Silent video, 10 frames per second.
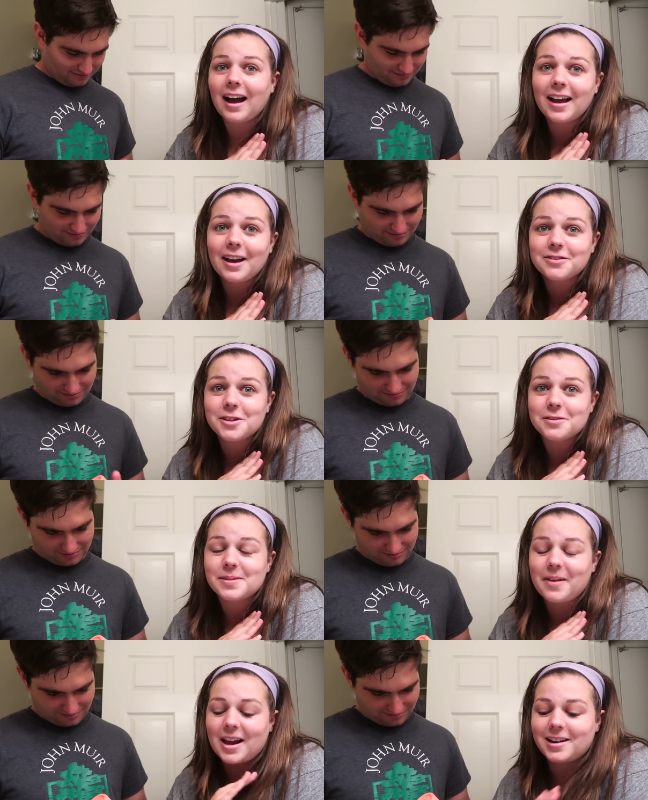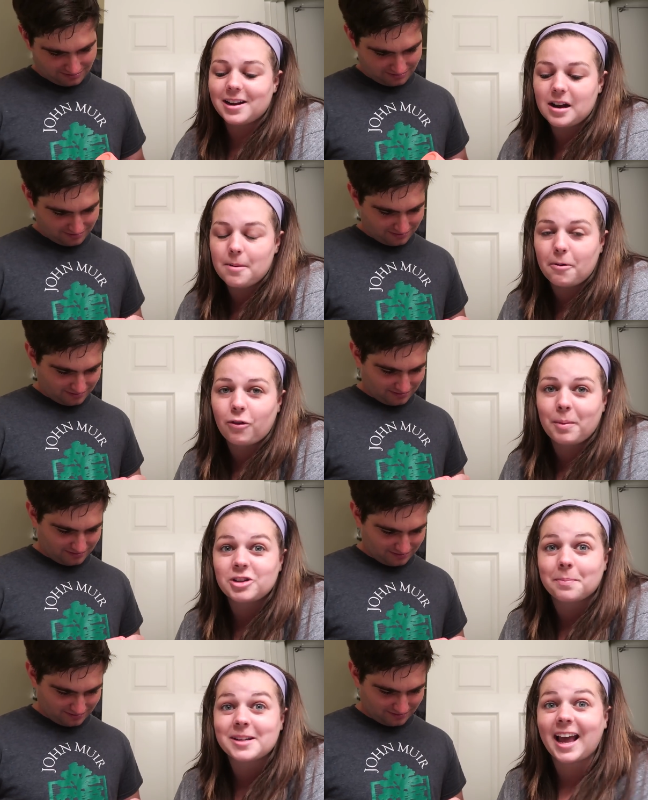Speaker 1: I have to do some editing before my
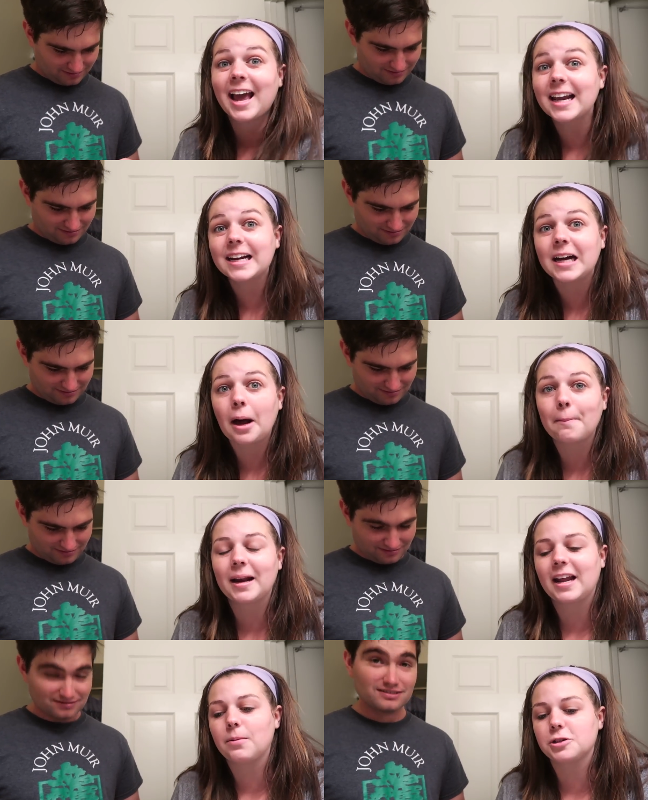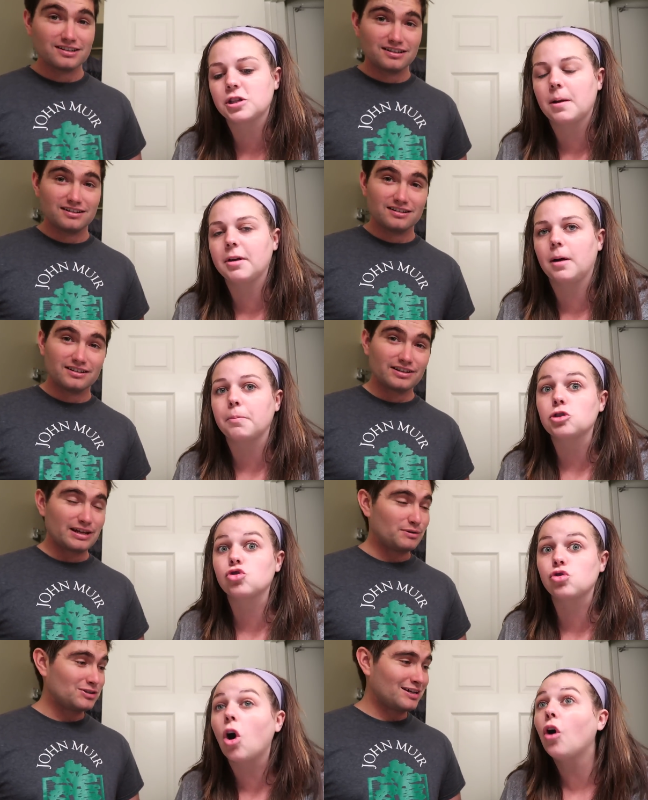trip to Canada on Monday, which is coming up
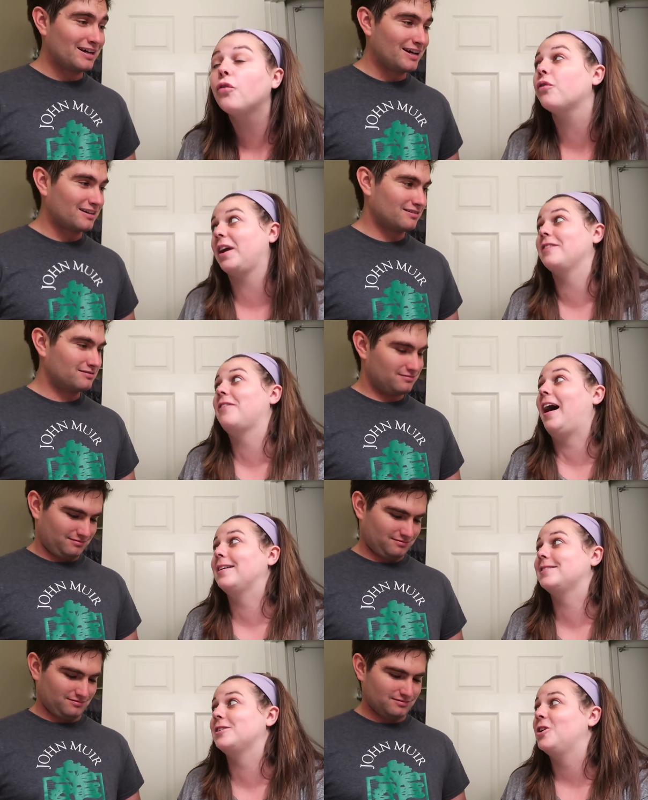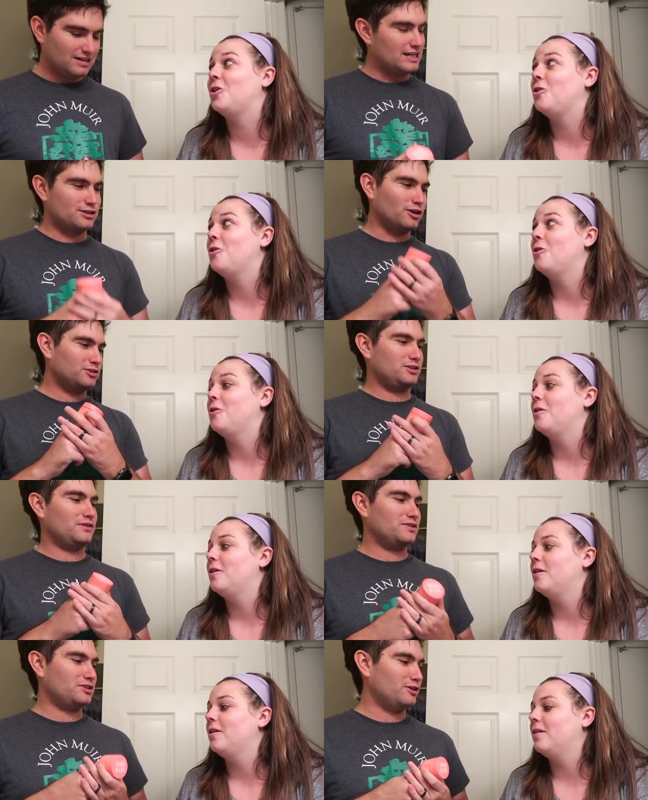yeah, so freaking fast.
Speaker 2: As long as you
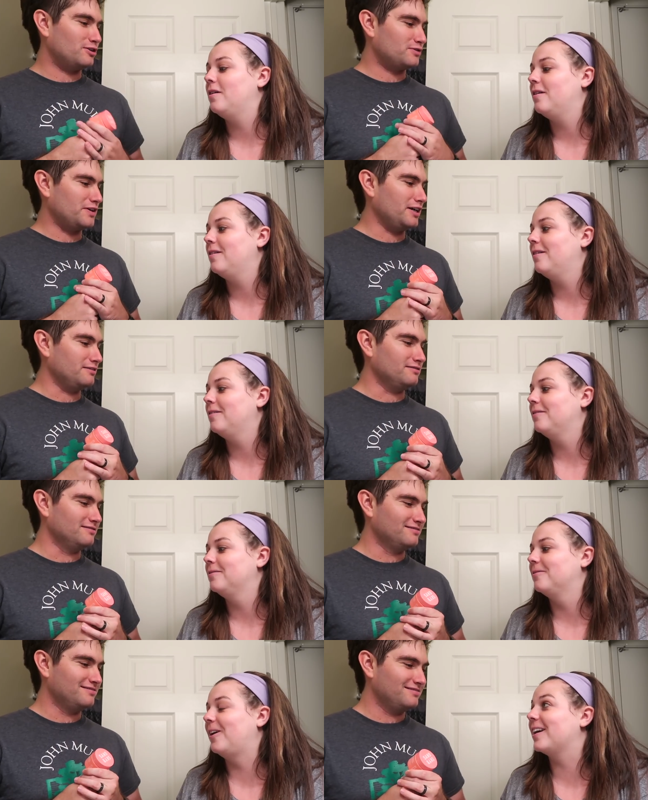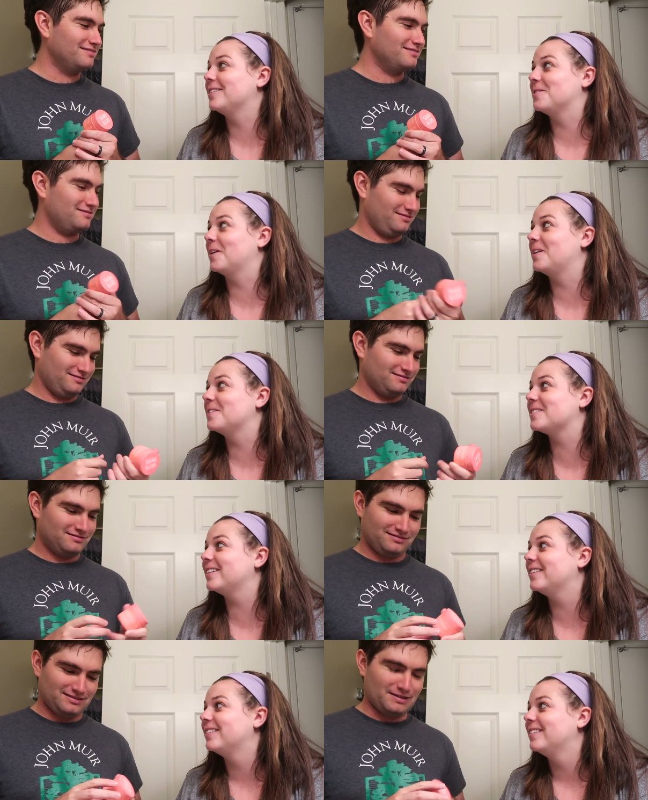leave this here, it's fine.
Speaker 1: Why? Because you're gonna use
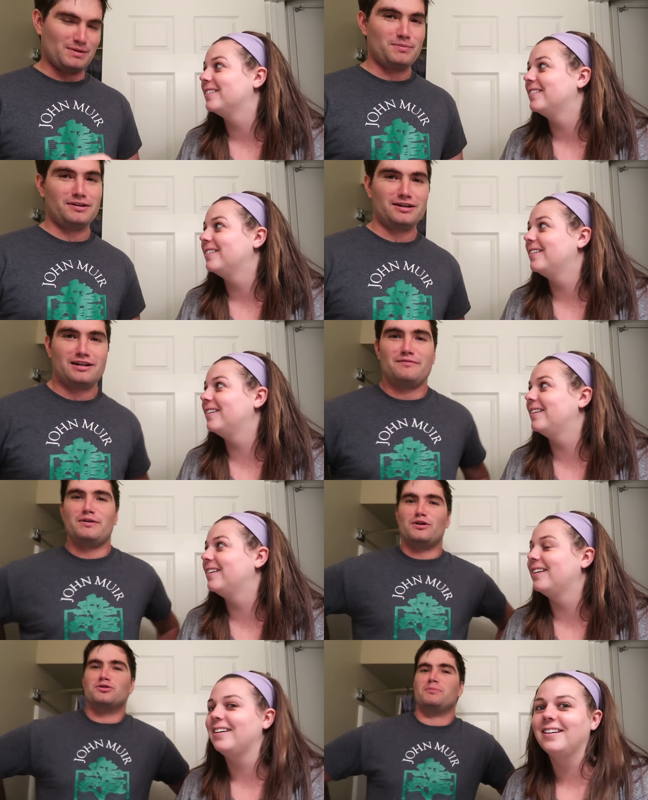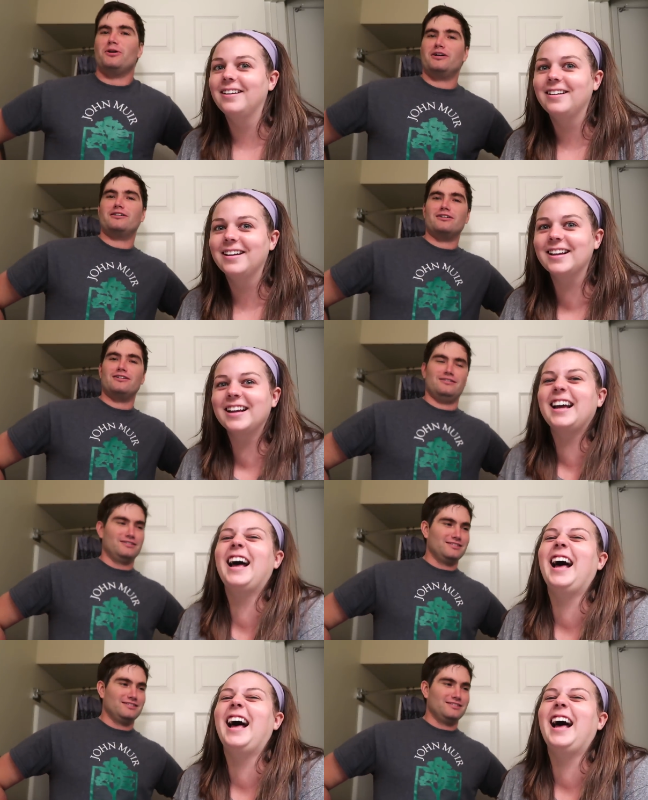it?
Speaker 2: Maybe I could have my own stall night, huh?